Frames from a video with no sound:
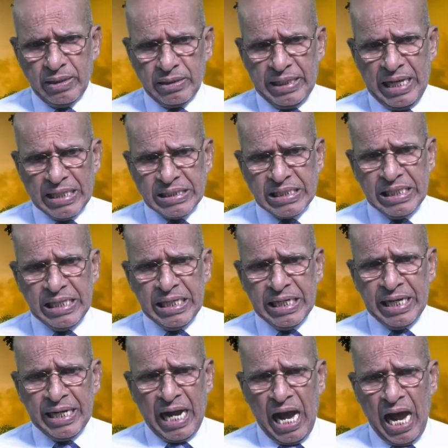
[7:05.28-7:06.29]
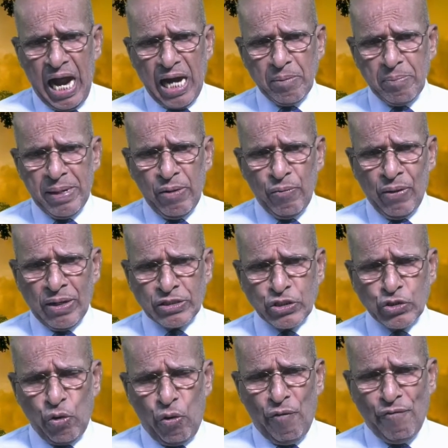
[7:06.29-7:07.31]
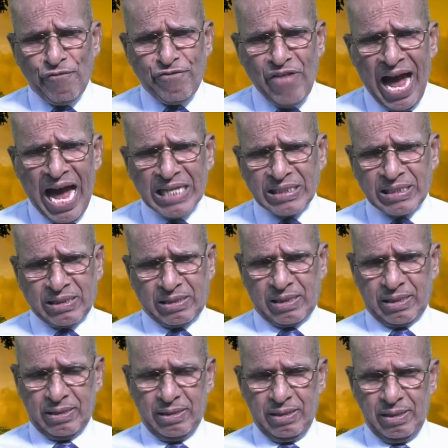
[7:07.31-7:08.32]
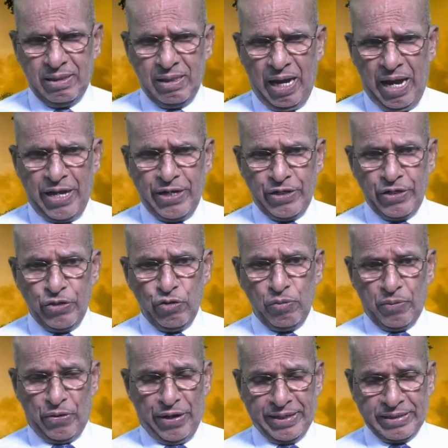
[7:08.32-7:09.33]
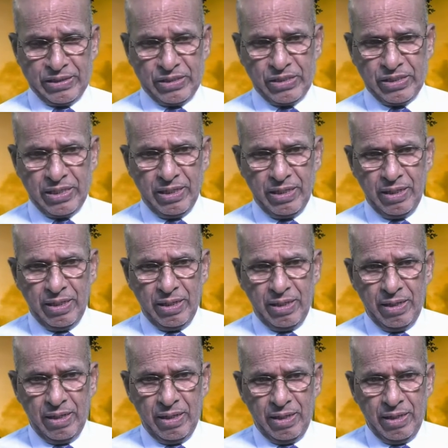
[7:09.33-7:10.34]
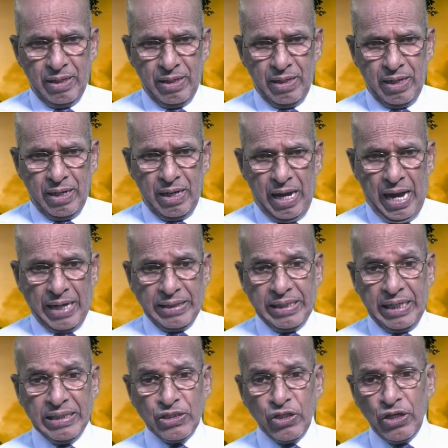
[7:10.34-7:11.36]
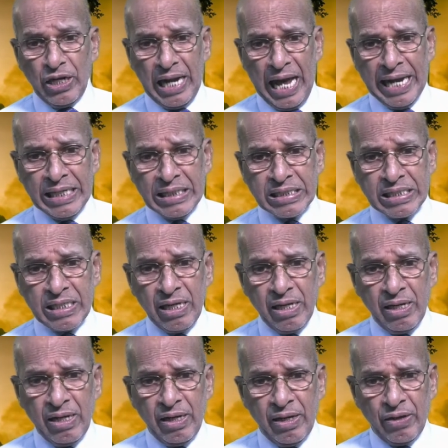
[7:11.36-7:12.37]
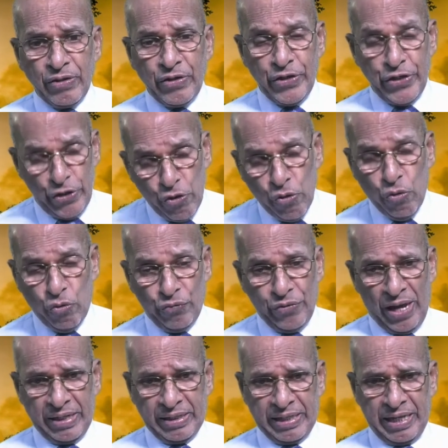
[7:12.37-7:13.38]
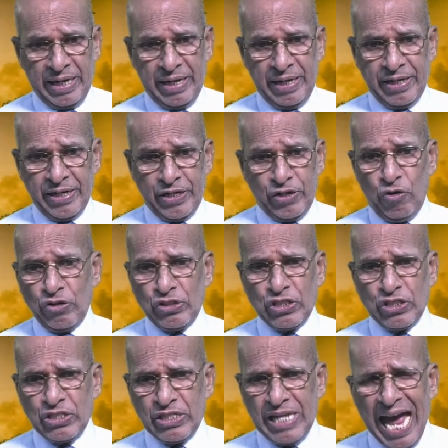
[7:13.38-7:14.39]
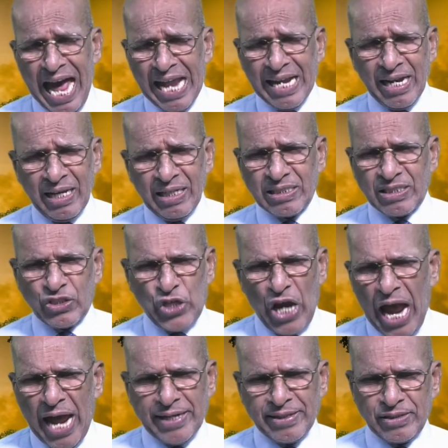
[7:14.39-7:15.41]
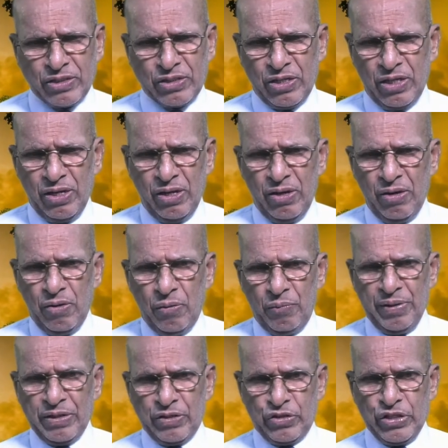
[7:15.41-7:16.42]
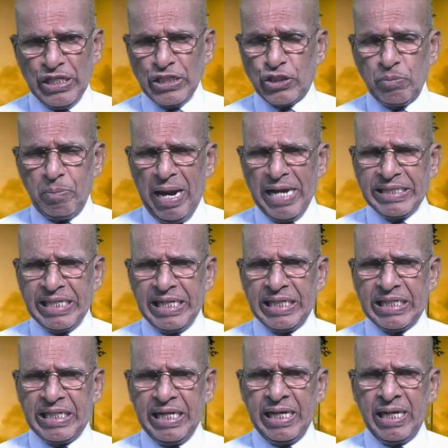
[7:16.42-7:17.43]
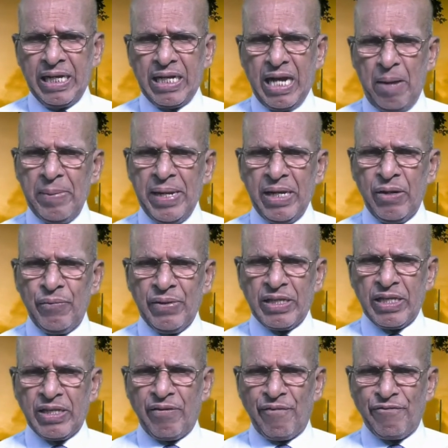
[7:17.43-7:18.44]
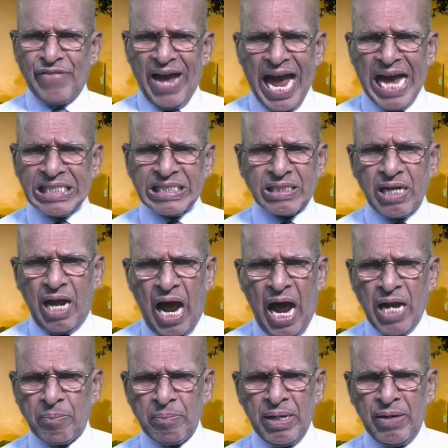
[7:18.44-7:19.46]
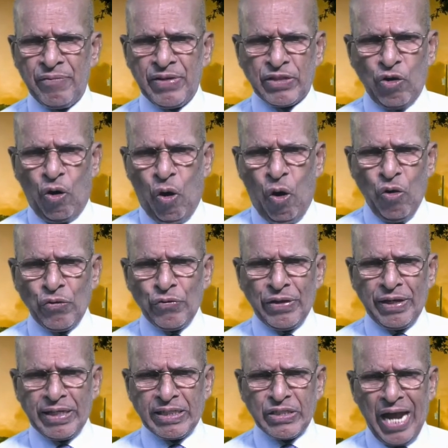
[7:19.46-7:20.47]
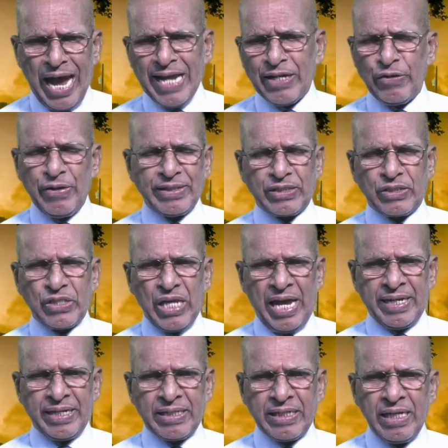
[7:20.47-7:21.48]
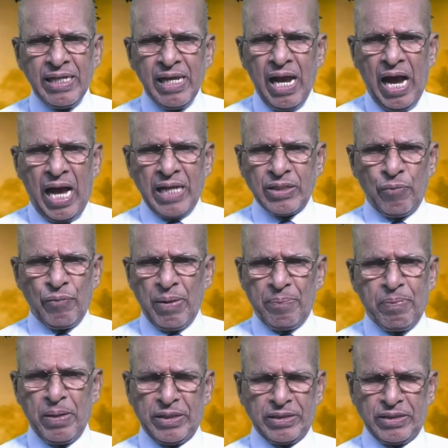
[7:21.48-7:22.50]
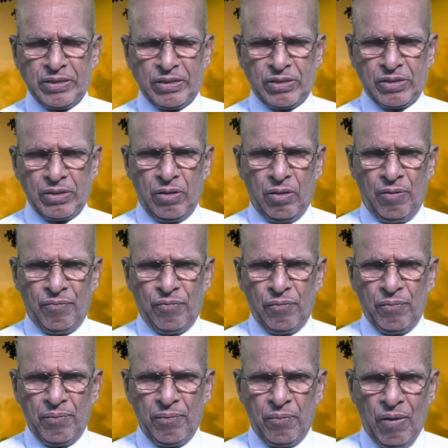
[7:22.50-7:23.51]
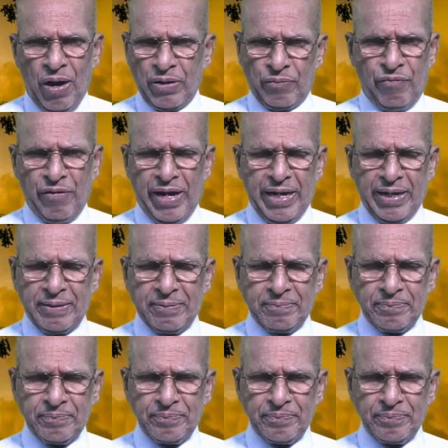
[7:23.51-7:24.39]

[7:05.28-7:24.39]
The Assyrian army was so vast and numerous. And the Israelites knew that they did not stand a chance with this mighty king coming with his vast army with all the chariots and other weapons of warfare.